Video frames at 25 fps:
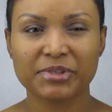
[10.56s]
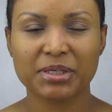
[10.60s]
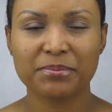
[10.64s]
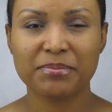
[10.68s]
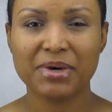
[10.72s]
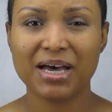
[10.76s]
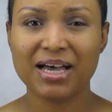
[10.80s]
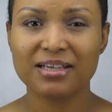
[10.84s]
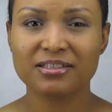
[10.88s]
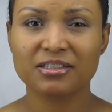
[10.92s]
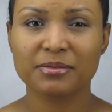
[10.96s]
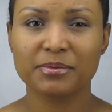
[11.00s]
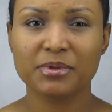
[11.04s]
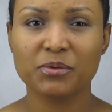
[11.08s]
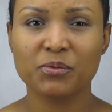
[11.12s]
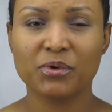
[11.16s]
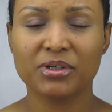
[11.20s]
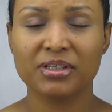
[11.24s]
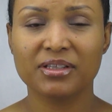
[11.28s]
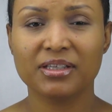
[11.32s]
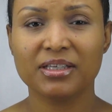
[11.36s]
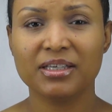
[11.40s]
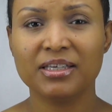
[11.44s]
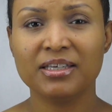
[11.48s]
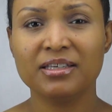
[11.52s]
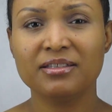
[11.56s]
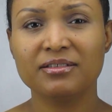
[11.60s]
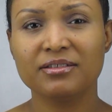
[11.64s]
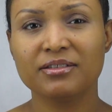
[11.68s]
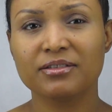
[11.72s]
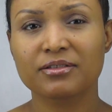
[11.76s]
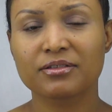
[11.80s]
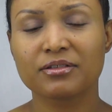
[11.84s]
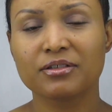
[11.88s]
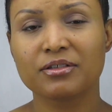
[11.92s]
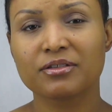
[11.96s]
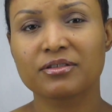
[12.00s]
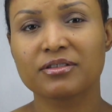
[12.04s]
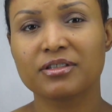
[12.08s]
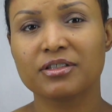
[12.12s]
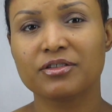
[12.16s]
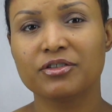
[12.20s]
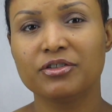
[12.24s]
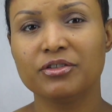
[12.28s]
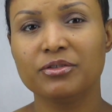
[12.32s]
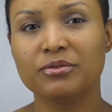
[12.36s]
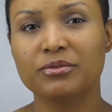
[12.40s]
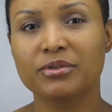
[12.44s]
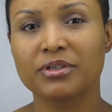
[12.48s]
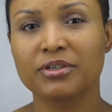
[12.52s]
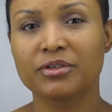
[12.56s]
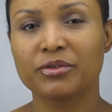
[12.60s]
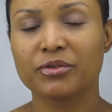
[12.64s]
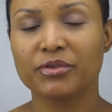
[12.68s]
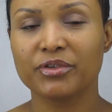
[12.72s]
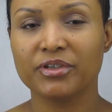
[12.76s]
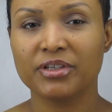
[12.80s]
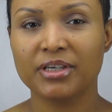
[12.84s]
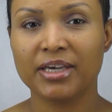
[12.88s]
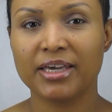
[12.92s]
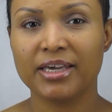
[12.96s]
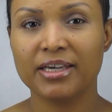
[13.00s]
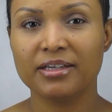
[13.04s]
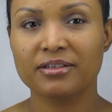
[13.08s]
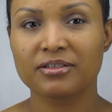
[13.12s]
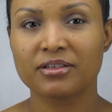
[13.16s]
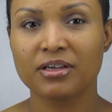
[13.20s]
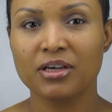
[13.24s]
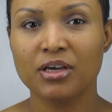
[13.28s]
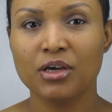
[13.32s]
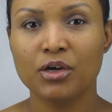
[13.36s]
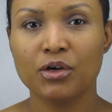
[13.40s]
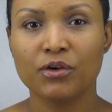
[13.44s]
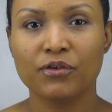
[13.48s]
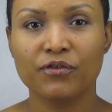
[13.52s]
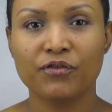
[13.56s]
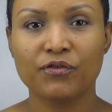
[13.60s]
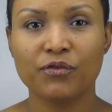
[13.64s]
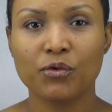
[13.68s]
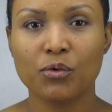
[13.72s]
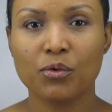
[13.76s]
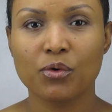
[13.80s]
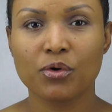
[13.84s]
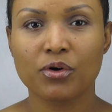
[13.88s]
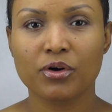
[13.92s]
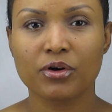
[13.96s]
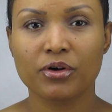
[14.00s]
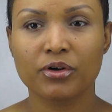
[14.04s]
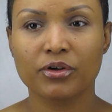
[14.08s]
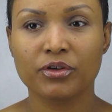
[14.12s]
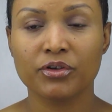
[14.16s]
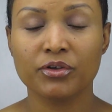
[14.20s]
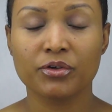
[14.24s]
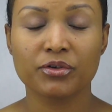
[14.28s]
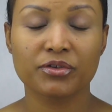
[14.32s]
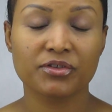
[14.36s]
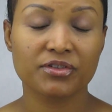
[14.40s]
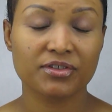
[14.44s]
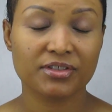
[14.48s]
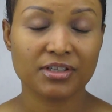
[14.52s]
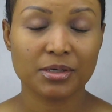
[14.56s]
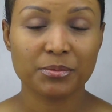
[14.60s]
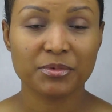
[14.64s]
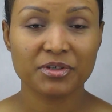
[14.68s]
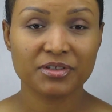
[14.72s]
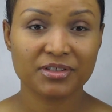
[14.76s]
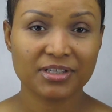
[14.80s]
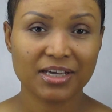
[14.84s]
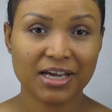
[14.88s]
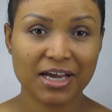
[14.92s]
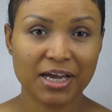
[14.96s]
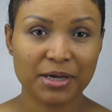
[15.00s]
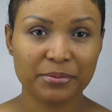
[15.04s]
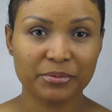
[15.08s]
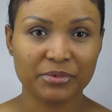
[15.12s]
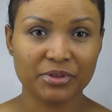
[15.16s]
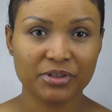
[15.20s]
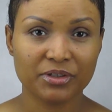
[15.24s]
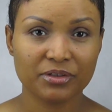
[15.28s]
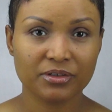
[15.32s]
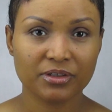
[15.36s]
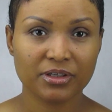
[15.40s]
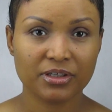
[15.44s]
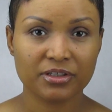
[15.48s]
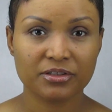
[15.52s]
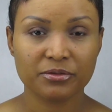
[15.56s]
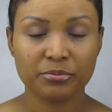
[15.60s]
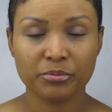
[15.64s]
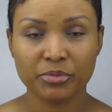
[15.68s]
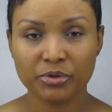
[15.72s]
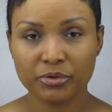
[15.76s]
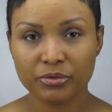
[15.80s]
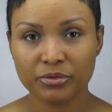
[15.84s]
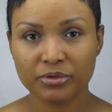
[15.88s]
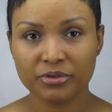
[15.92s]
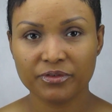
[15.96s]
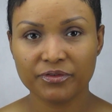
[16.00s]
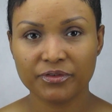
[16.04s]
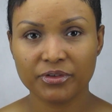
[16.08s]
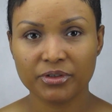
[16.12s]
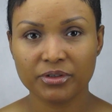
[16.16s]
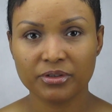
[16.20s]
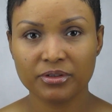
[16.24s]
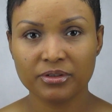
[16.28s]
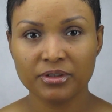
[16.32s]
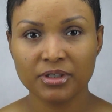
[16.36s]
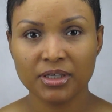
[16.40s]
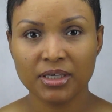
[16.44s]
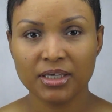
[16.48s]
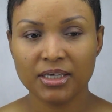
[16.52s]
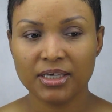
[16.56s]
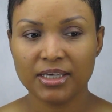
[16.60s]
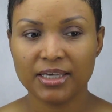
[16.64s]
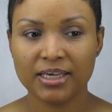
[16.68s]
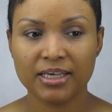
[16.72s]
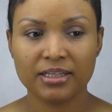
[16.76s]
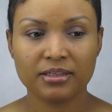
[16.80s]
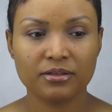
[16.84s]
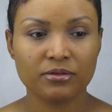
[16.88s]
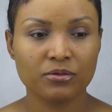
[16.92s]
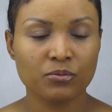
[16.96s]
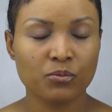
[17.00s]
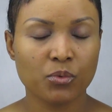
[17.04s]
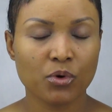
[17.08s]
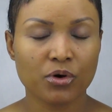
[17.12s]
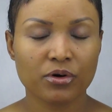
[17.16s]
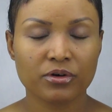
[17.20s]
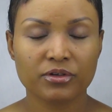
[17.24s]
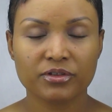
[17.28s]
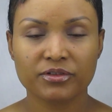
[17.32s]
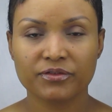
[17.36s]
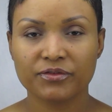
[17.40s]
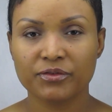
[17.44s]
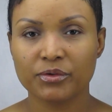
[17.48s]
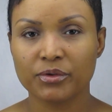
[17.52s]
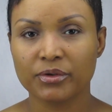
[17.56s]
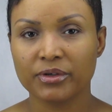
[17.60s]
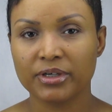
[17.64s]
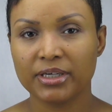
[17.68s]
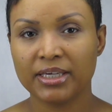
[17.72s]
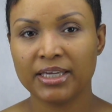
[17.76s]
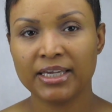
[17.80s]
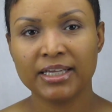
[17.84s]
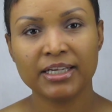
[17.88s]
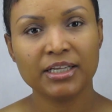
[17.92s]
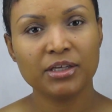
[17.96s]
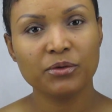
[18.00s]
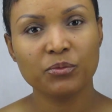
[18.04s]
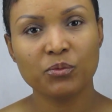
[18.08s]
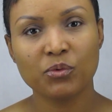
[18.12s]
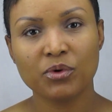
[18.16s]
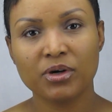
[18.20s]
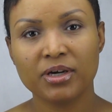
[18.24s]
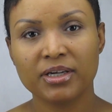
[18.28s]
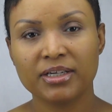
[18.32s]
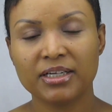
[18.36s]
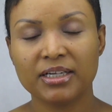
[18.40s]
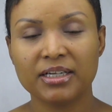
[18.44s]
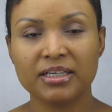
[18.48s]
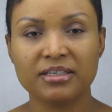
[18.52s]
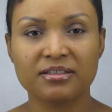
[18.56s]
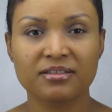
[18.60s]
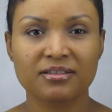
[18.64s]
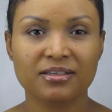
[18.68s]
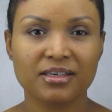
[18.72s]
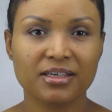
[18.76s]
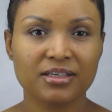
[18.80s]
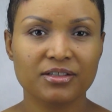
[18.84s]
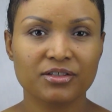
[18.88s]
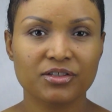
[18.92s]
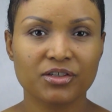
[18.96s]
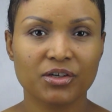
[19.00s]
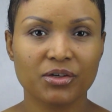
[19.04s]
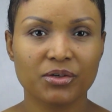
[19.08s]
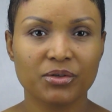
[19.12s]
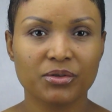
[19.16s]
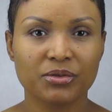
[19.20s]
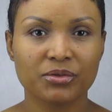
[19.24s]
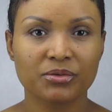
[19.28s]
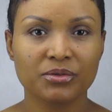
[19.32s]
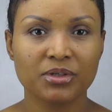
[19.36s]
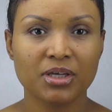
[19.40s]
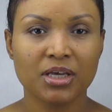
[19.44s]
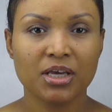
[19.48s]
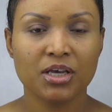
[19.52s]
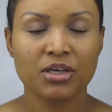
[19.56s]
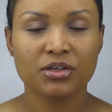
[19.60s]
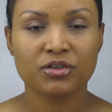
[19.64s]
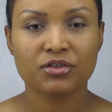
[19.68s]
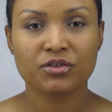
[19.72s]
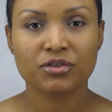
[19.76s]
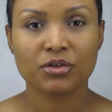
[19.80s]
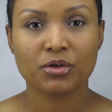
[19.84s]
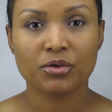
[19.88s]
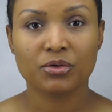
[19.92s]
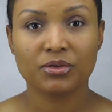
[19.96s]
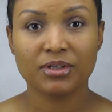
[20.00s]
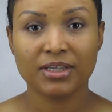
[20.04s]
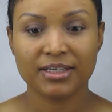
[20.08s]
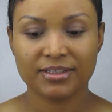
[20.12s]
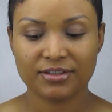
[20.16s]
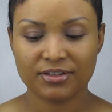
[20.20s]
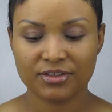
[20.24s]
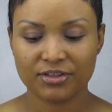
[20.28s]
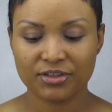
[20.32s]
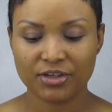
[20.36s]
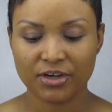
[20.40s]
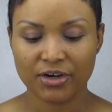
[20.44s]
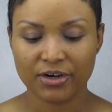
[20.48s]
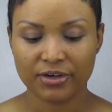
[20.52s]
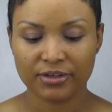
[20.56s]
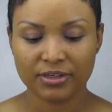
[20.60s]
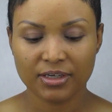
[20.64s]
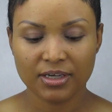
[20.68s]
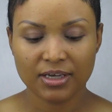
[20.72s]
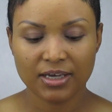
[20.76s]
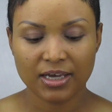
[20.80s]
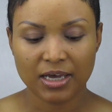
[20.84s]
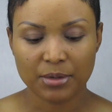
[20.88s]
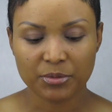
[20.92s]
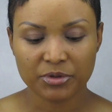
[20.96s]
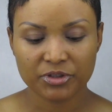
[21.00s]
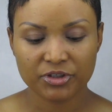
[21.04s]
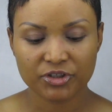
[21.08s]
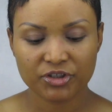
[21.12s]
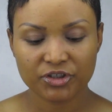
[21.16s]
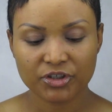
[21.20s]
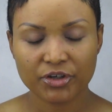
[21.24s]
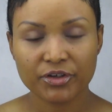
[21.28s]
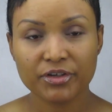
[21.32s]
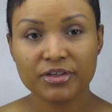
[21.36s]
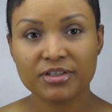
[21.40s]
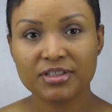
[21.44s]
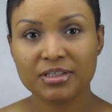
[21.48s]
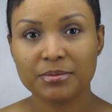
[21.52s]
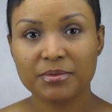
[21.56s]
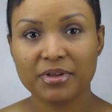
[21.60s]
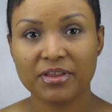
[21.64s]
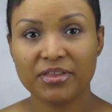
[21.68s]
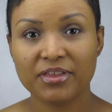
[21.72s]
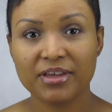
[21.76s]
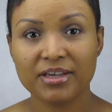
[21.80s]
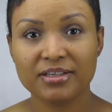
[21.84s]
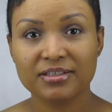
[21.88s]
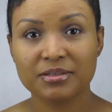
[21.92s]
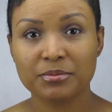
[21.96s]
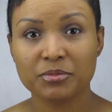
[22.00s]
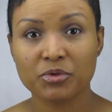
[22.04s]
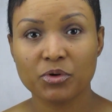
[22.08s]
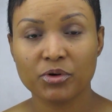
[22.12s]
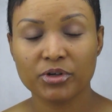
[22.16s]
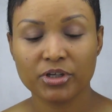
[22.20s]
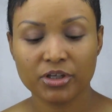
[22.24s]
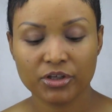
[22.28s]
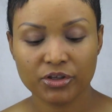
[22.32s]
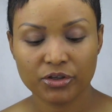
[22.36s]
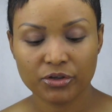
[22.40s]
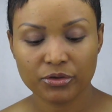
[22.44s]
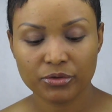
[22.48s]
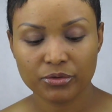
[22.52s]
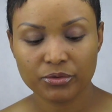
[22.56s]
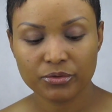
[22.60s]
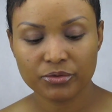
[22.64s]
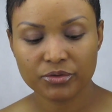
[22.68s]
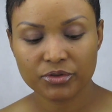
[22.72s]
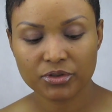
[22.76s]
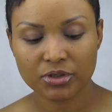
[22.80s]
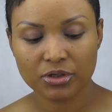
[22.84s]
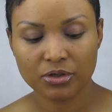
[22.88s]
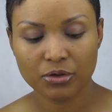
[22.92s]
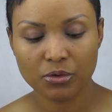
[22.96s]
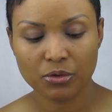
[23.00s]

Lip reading: possibly one of the easiest looks that you can create for your summertime look. It's beautiful. It works for anyone, any skin tone. So let's start. I'm going to show you some of the things I'm going to use.